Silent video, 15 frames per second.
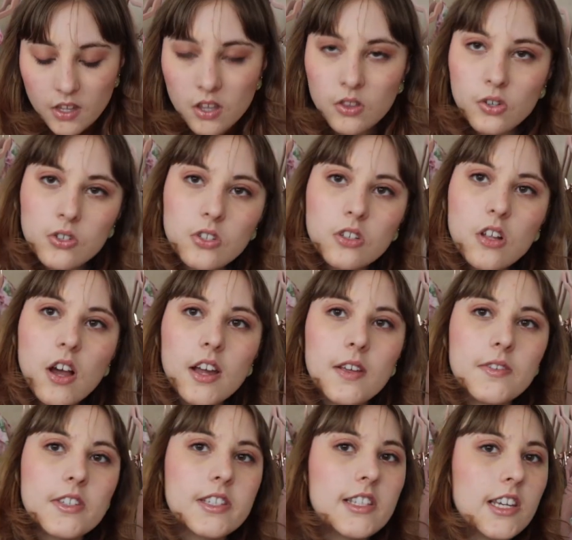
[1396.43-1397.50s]
There's a lot of
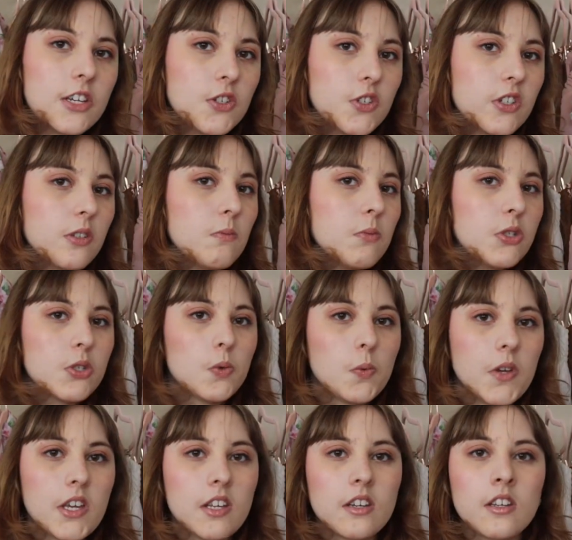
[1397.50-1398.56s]
distinction
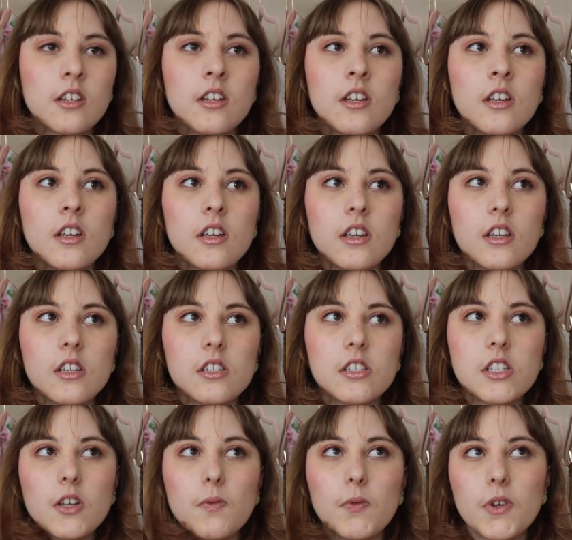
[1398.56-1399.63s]
between
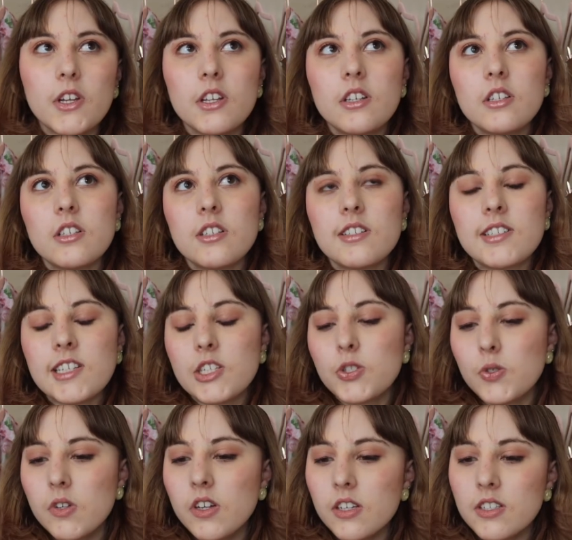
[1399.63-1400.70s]
different
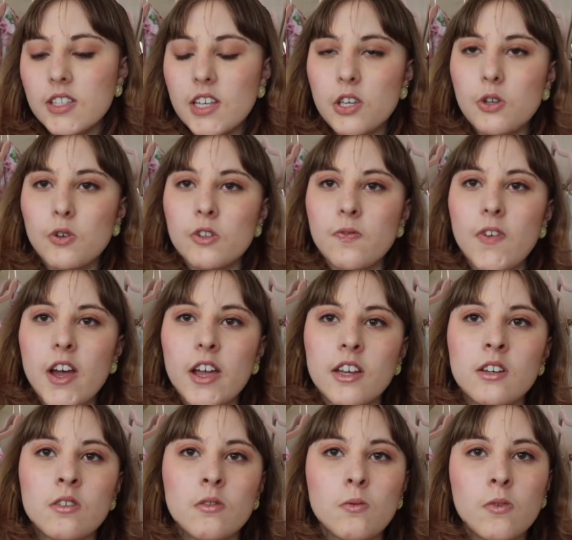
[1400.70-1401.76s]
districts. Like you'll
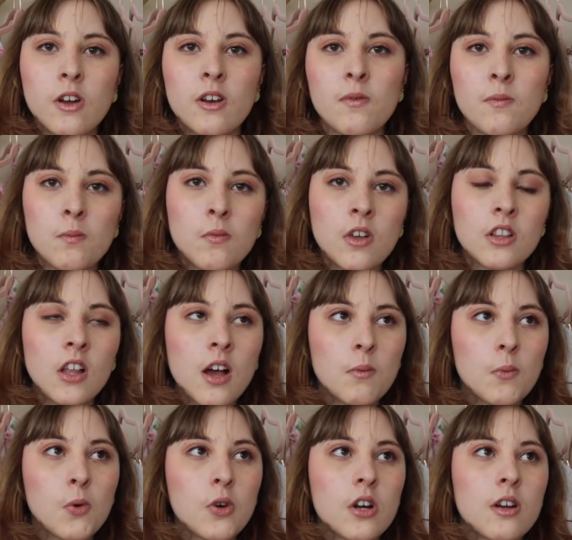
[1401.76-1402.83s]
find a lot
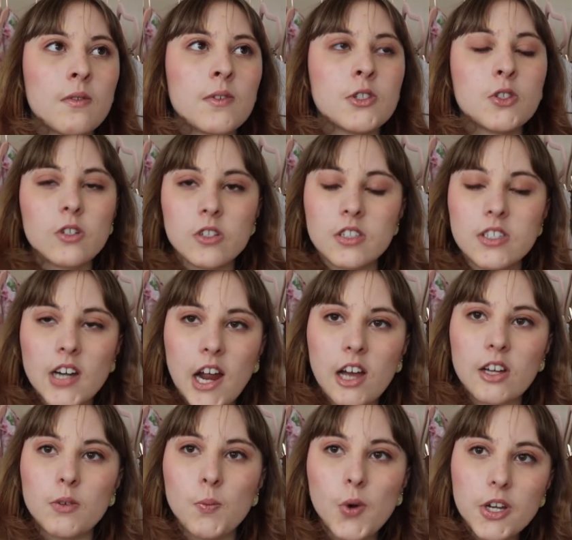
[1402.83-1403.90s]
more of a certain
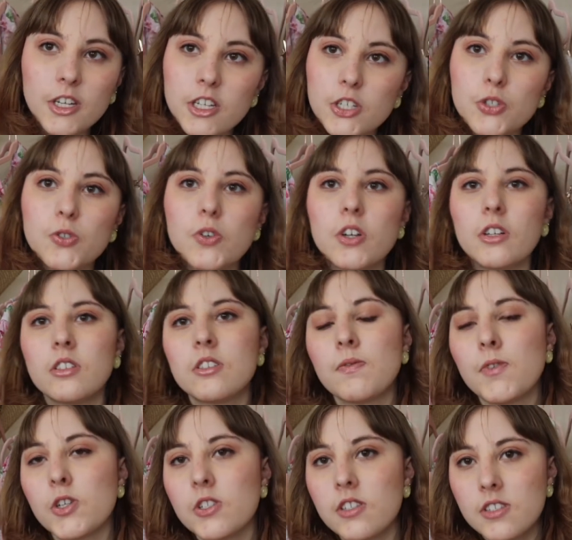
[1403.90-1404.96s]
style in one district
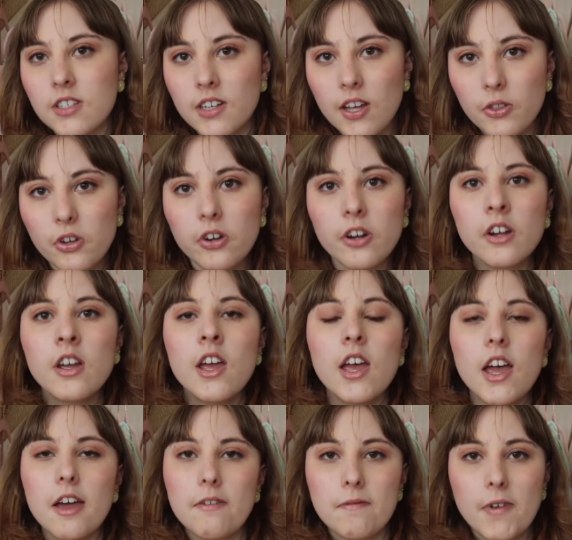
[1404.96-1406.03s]
versus another,
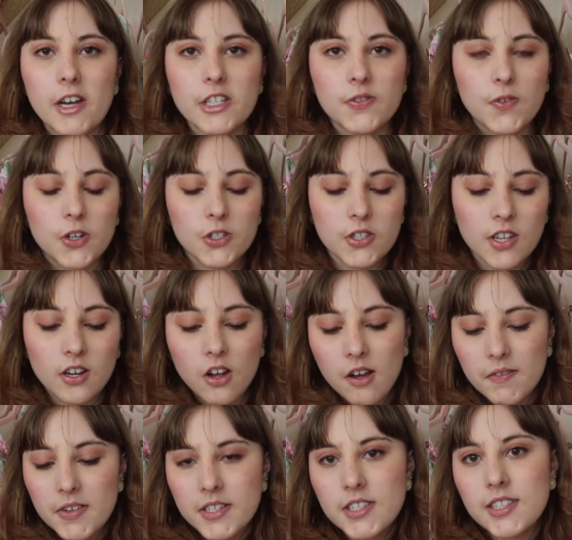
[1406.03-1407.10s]
and vice versa. And
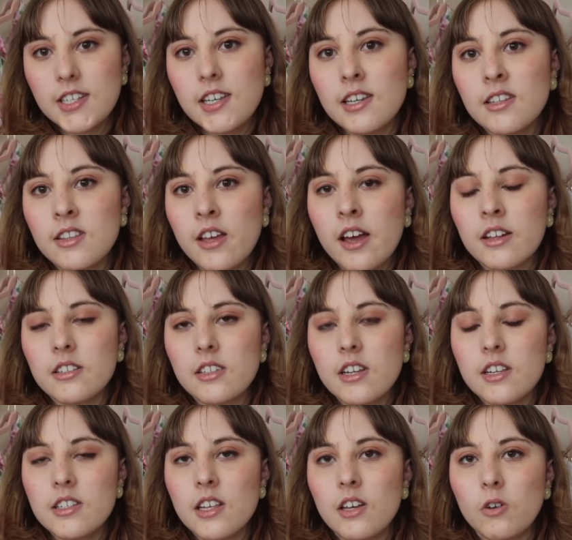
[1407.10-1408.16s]
obviously that
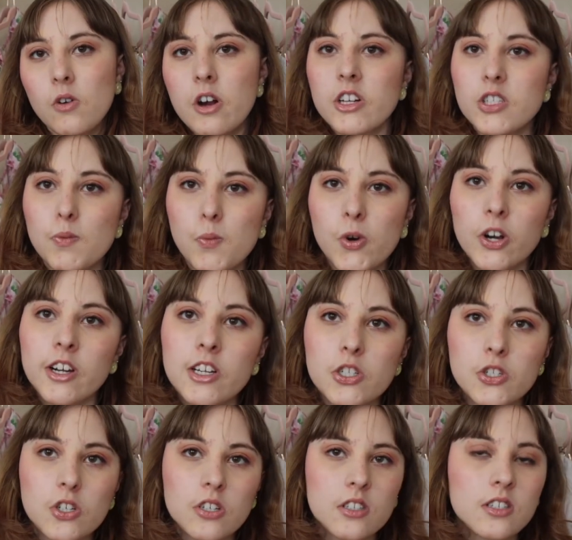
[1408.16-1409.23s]
isn't across the board.
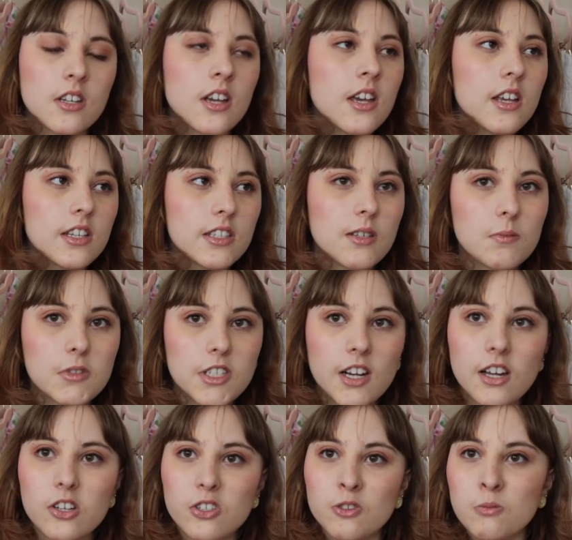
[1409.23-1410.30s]
It's just some
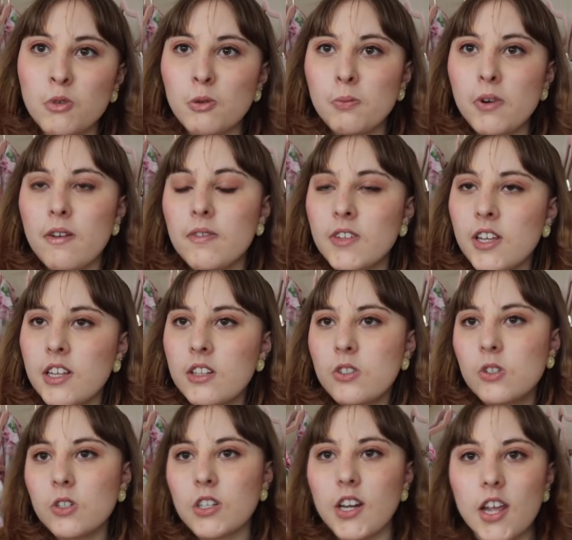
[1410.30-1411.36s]
styles are more prevalent in
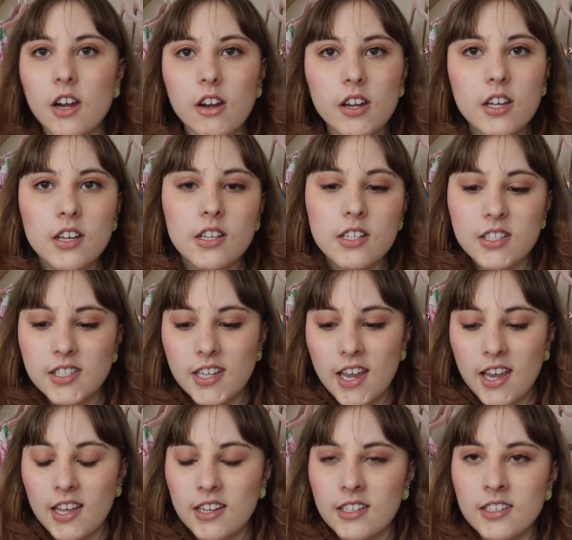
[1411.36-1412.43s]
certain areas,
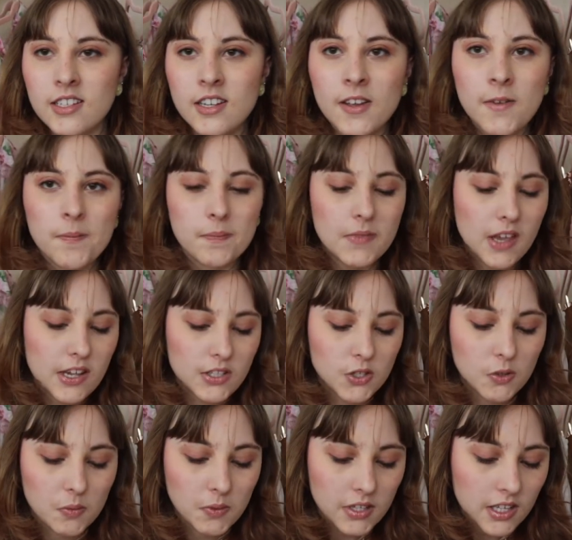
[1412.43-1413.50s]
and yeah,
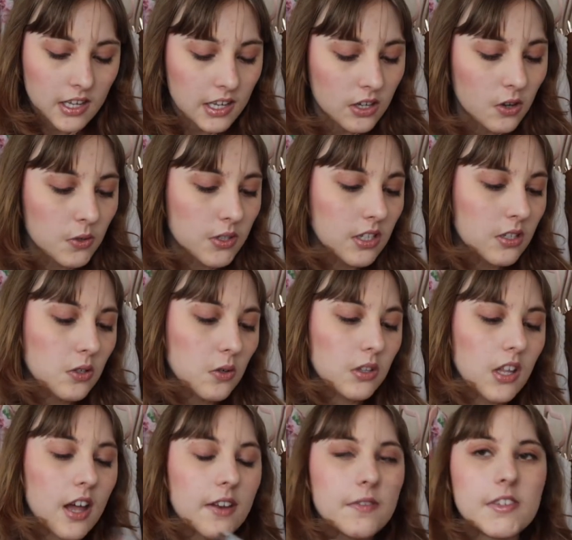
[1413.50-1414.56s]
so it really goes into a
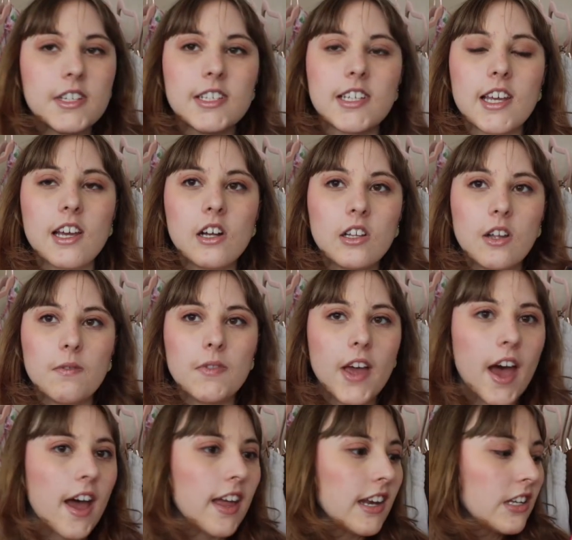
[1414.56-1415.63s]
lot of detail of
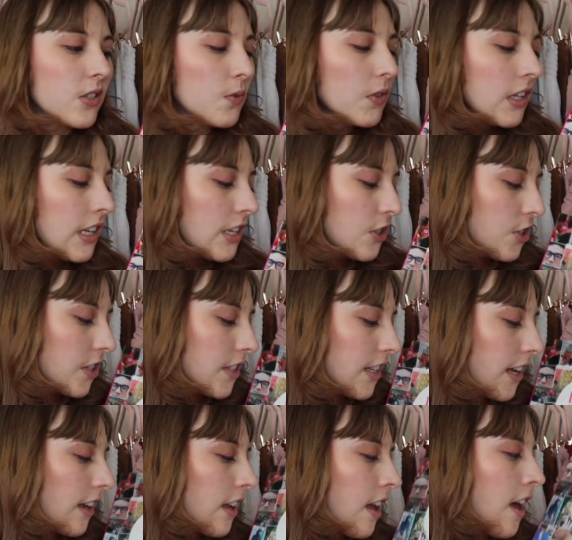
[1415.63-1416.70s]
that, and it's really
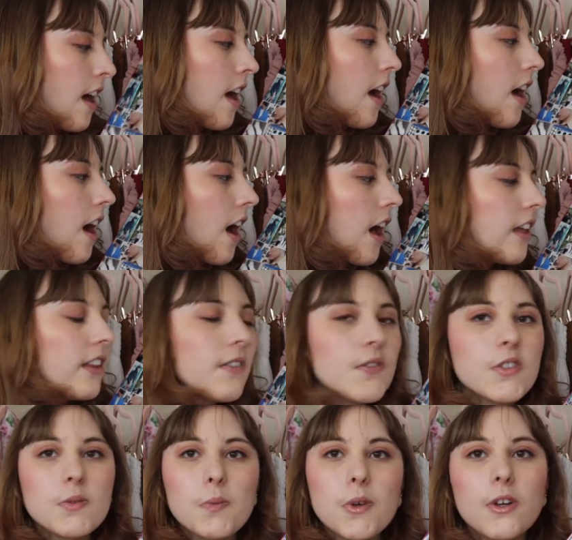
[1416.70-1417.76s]
interesting. I love
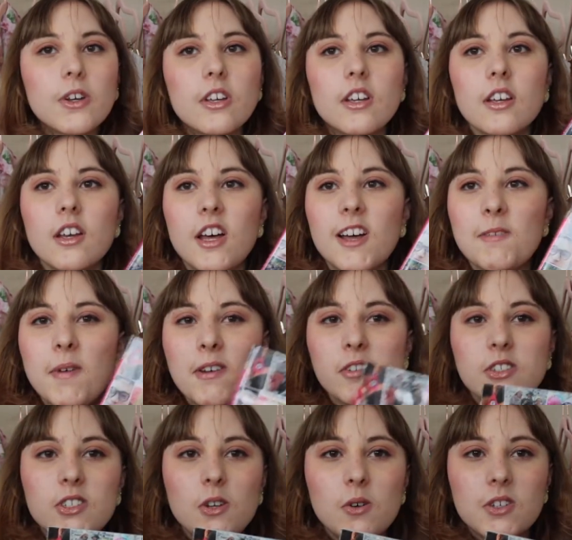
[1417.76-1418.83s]
this book. I
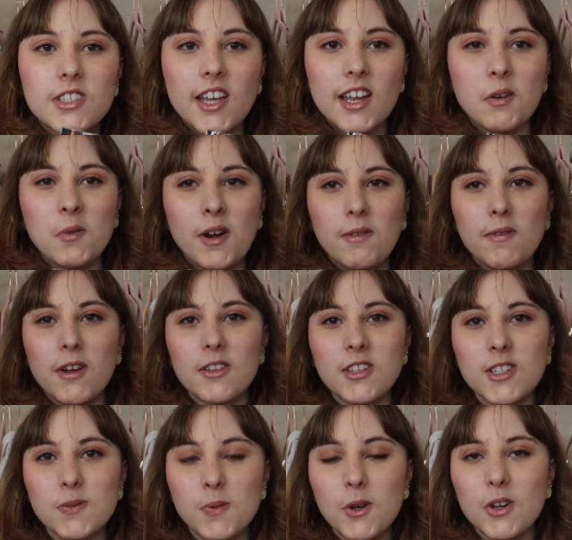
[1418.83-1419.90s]
was so excited when I found
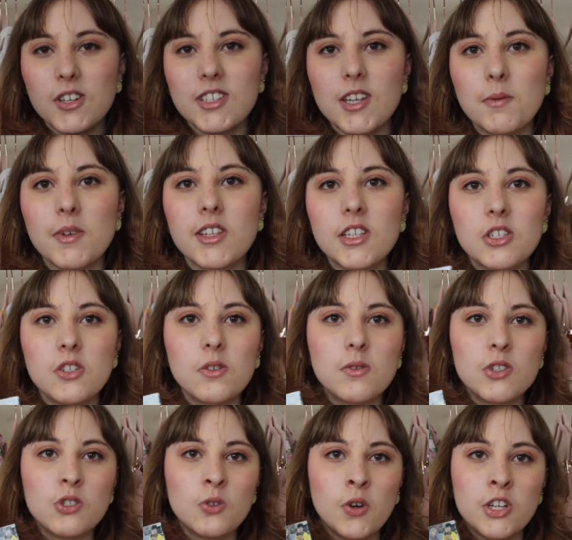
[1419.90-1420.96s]
this book because I really do
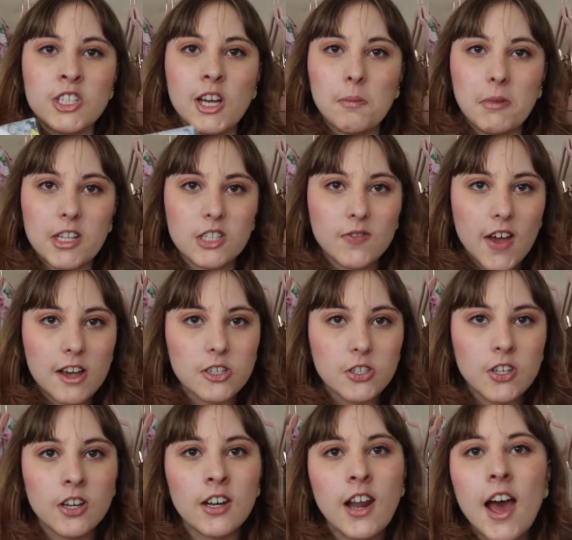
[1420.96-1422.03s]
enjoy Japanese
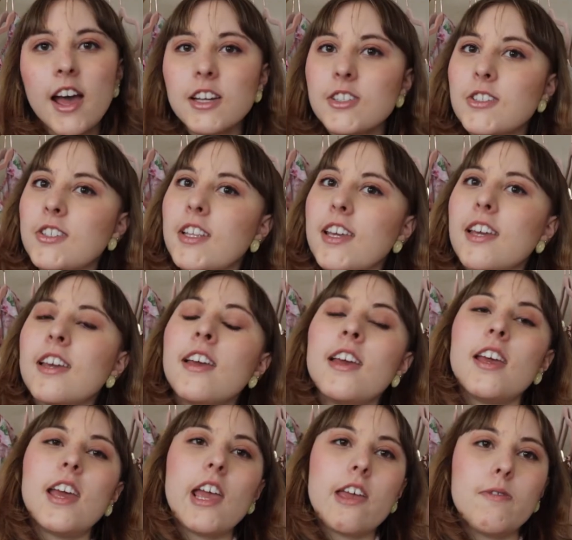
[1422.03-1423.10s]
fashion. And actually,
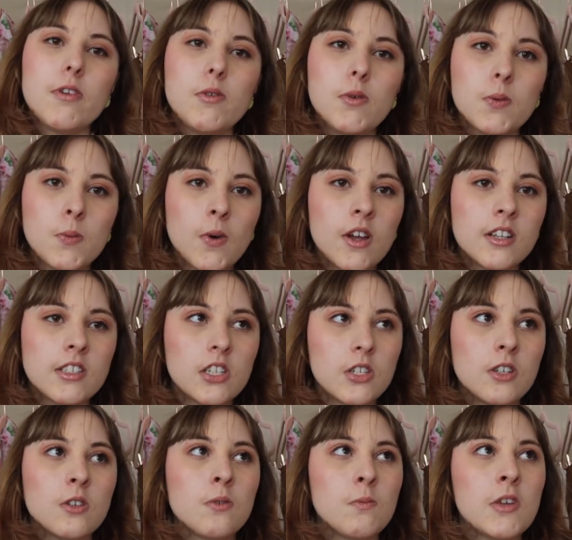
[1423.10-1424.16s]
if you would want
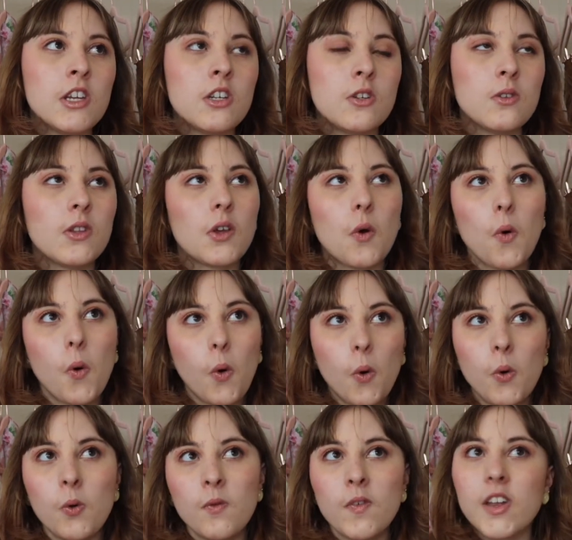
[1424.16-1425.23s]
me to do like a
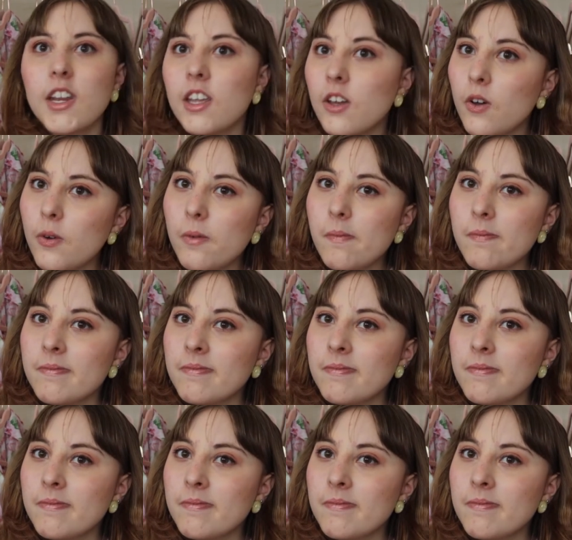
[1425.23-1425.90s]
whole video